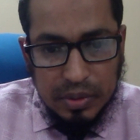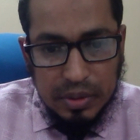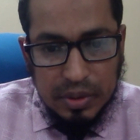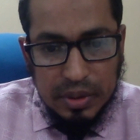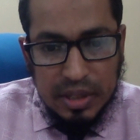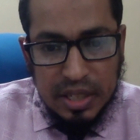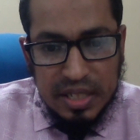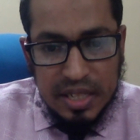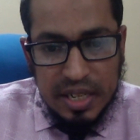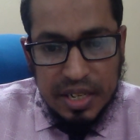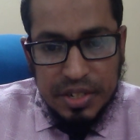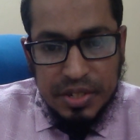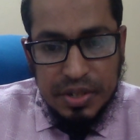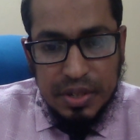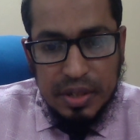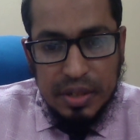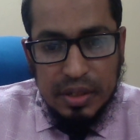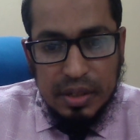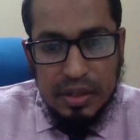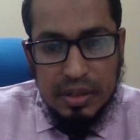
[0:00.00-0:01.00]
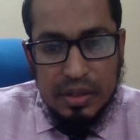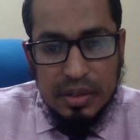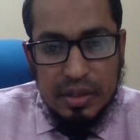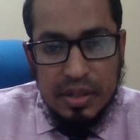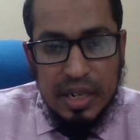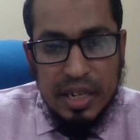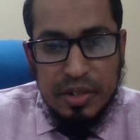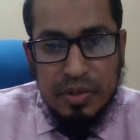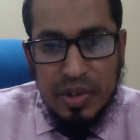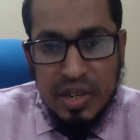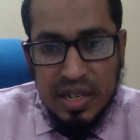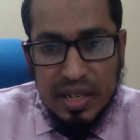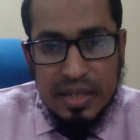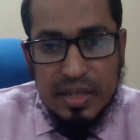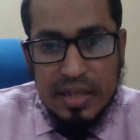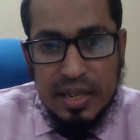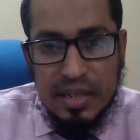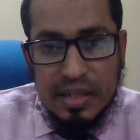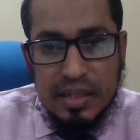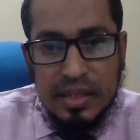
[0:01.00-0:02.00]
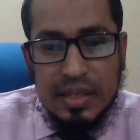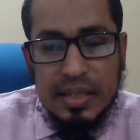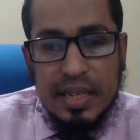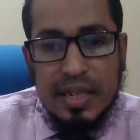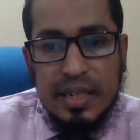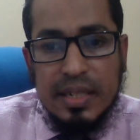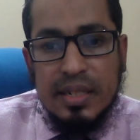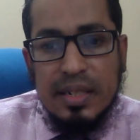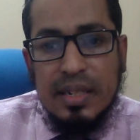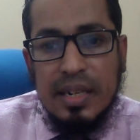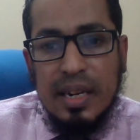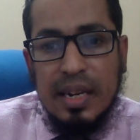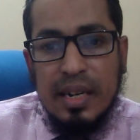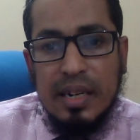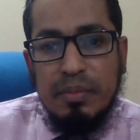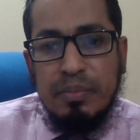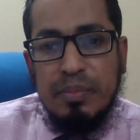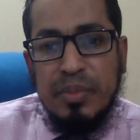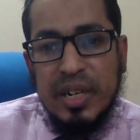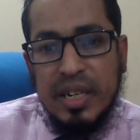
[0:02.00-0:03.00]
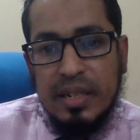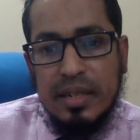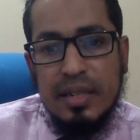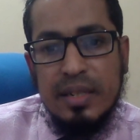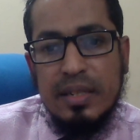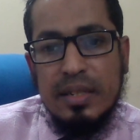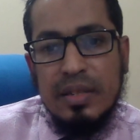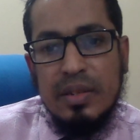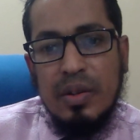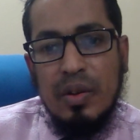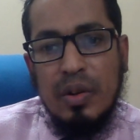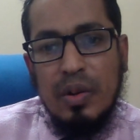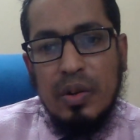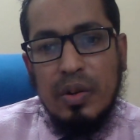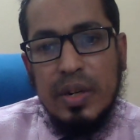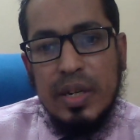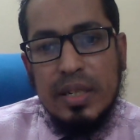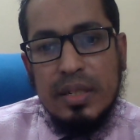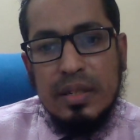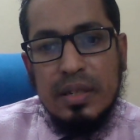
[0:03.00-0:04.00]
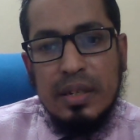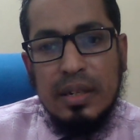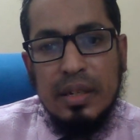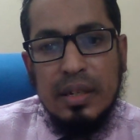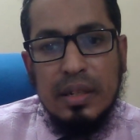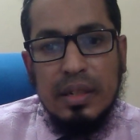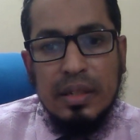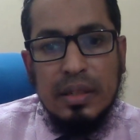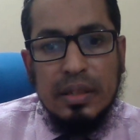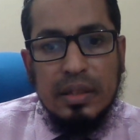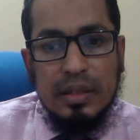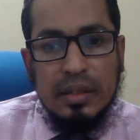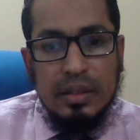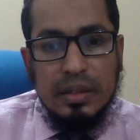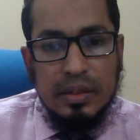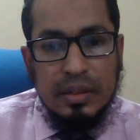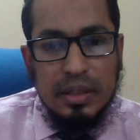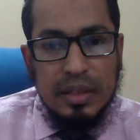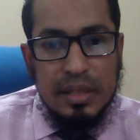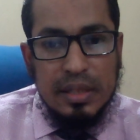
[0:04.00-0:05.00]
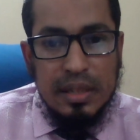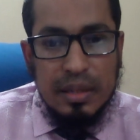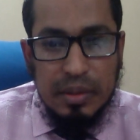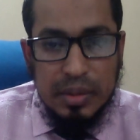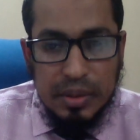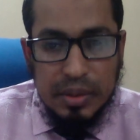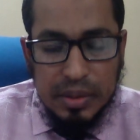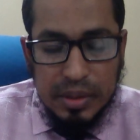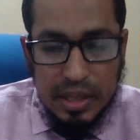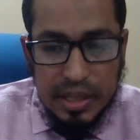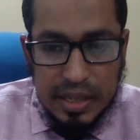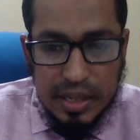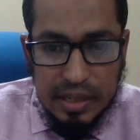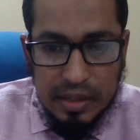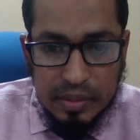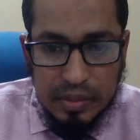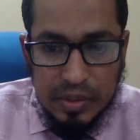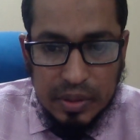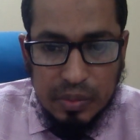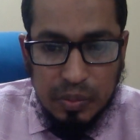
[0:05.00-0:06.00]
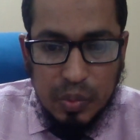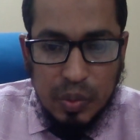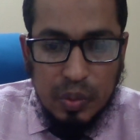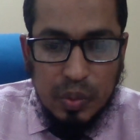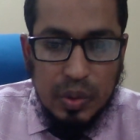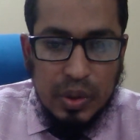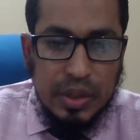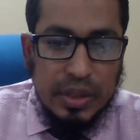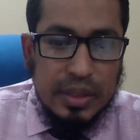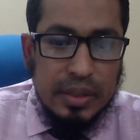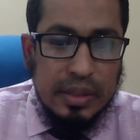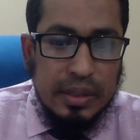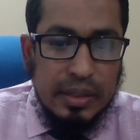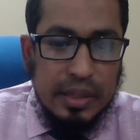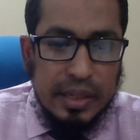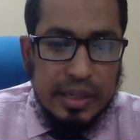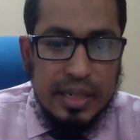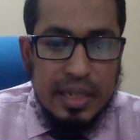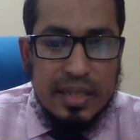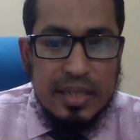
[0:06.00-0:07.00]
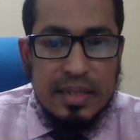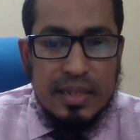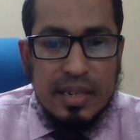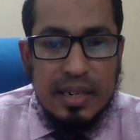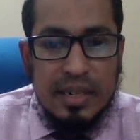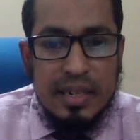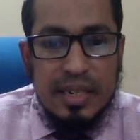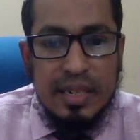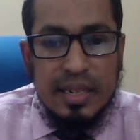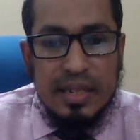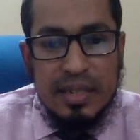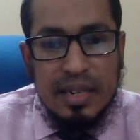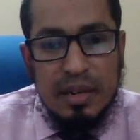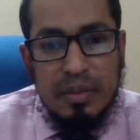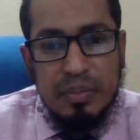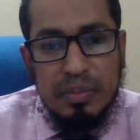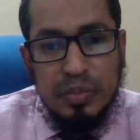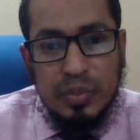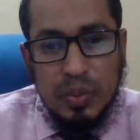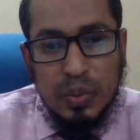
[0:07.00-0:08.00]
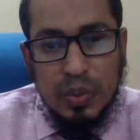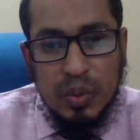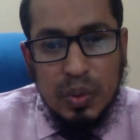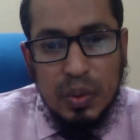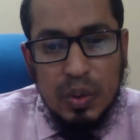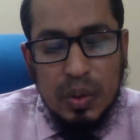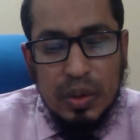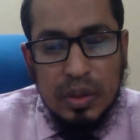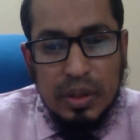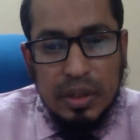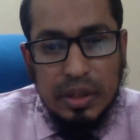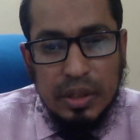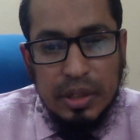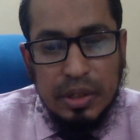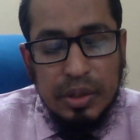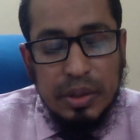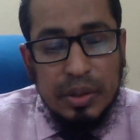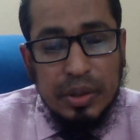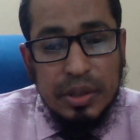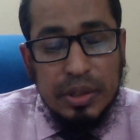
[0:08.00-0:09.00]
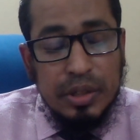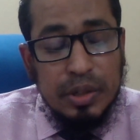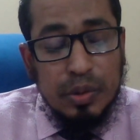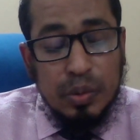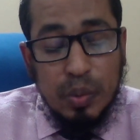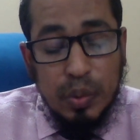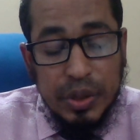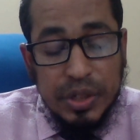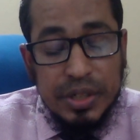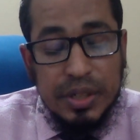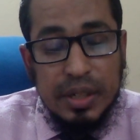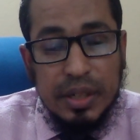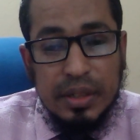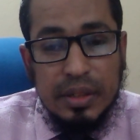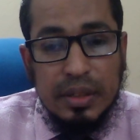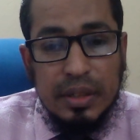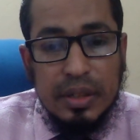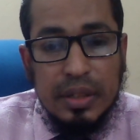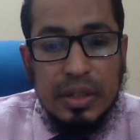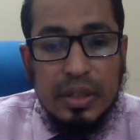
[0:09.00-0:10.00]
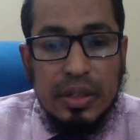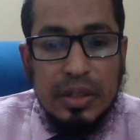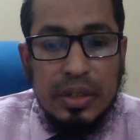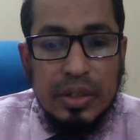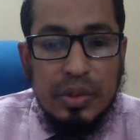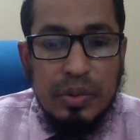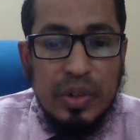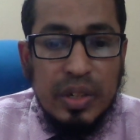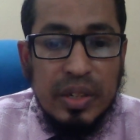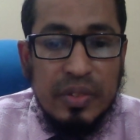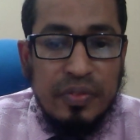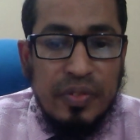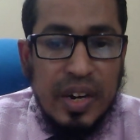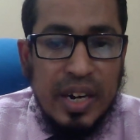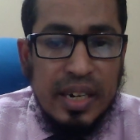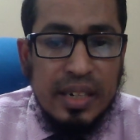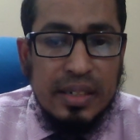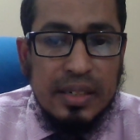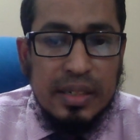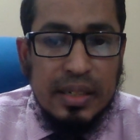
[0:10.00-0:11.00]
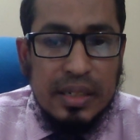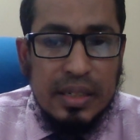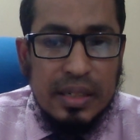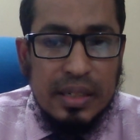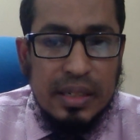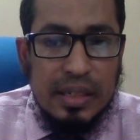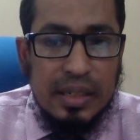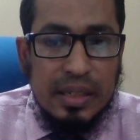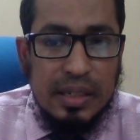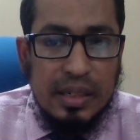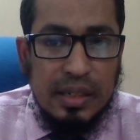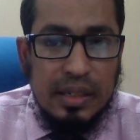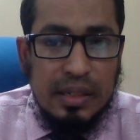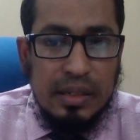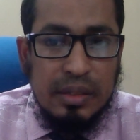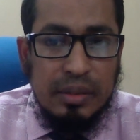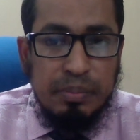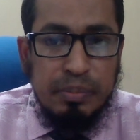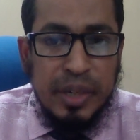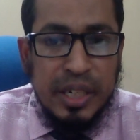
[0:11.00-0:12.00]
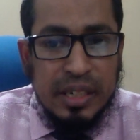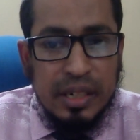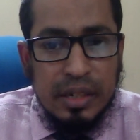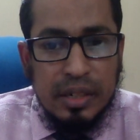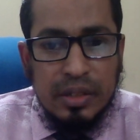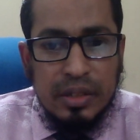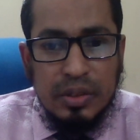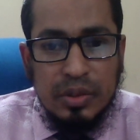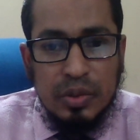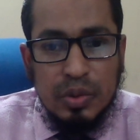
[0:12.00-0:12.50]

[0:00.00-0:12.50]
the section. Try to understand this section and practice always this always the case study exam. In your question you will find a matter